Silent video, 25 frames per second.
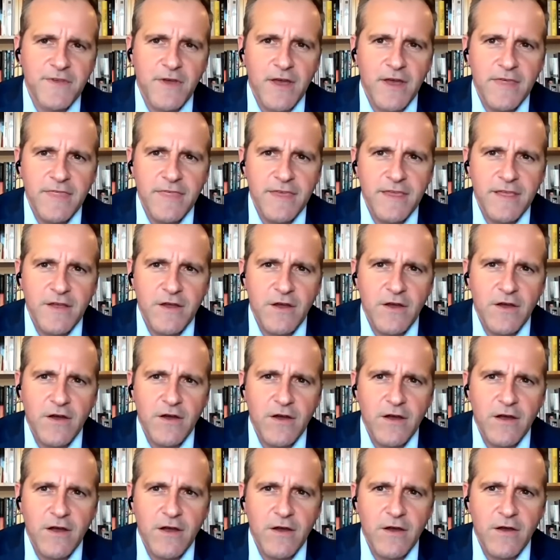So I think
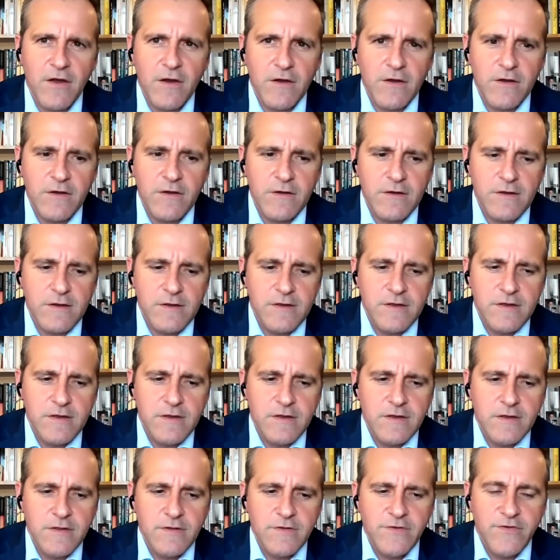our
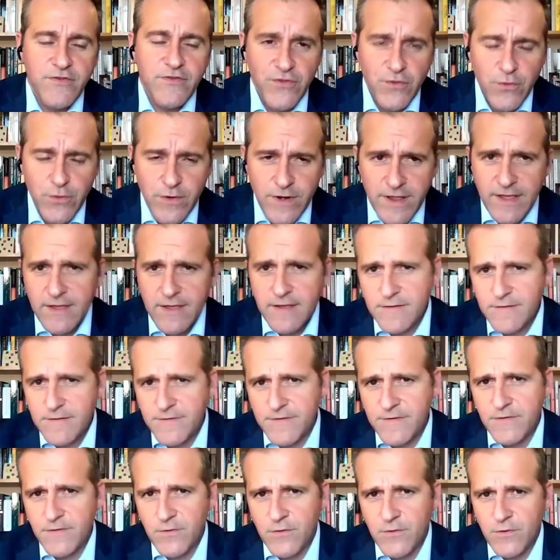duty
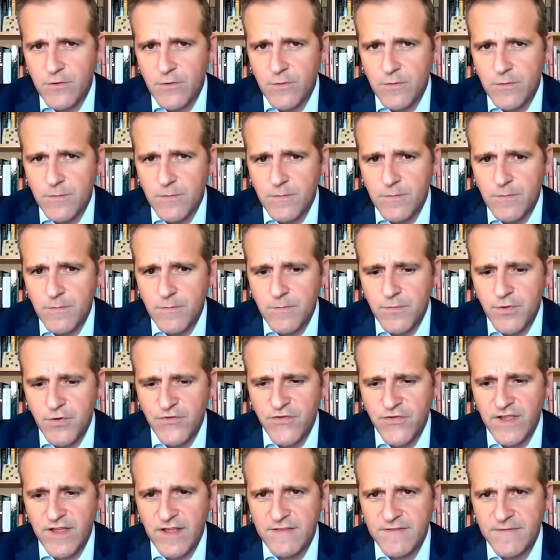to
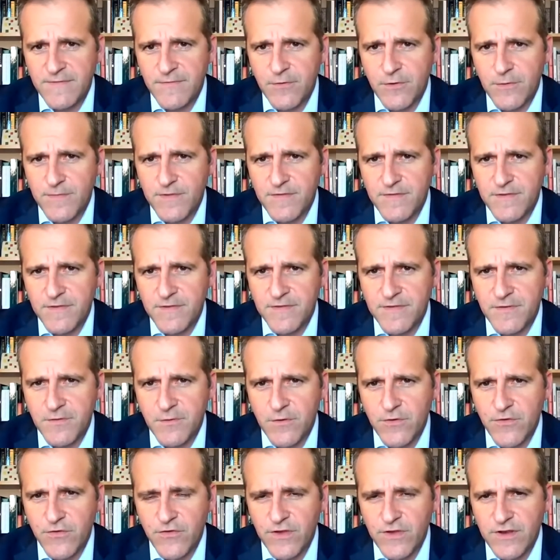push against forms of
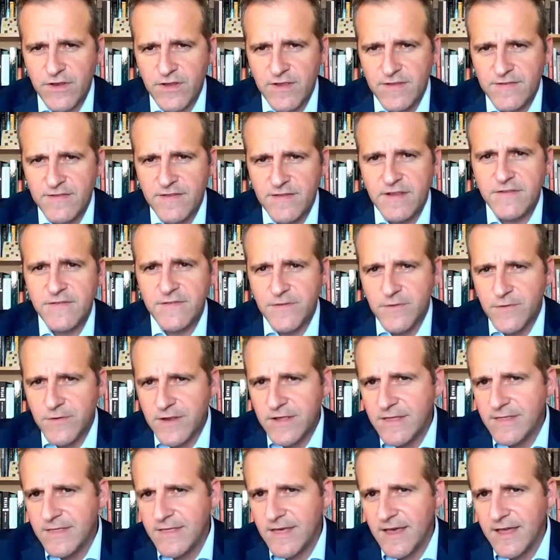distortion is a
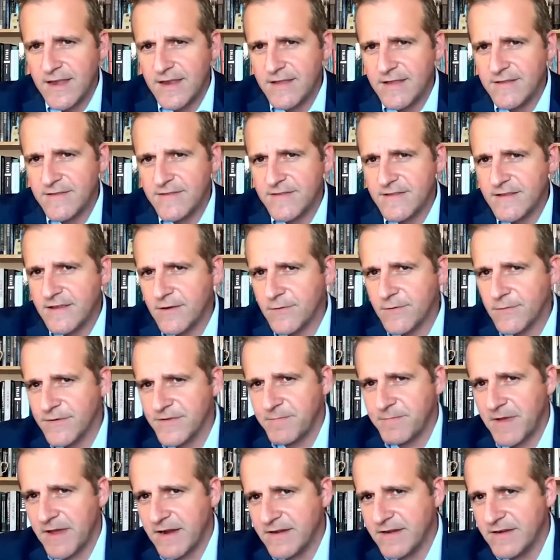duty that is
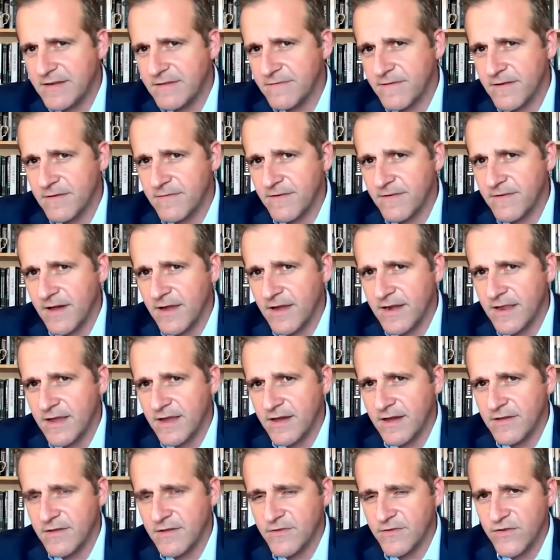irrespective of
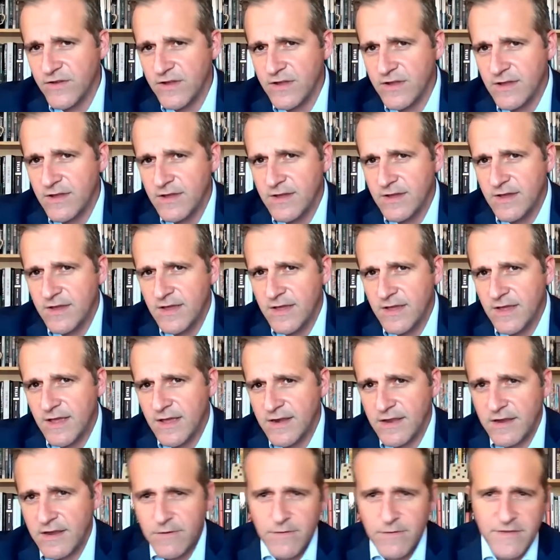ideology
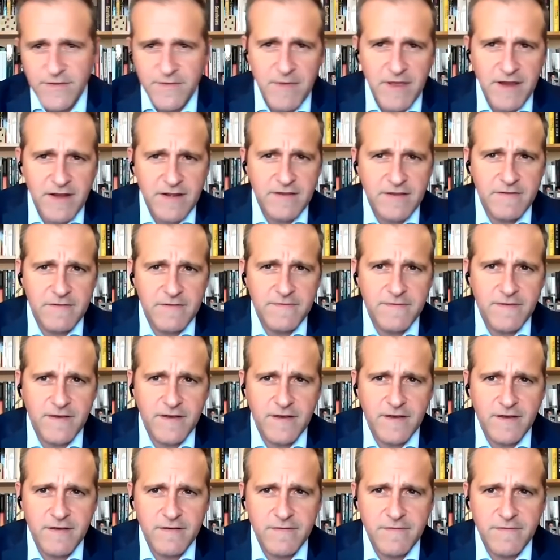and irrespective
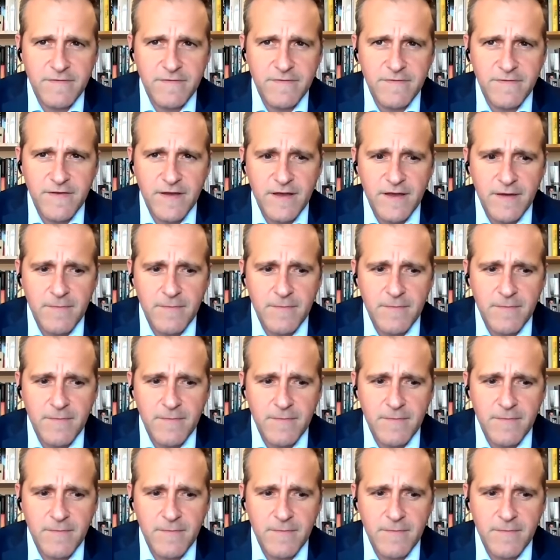of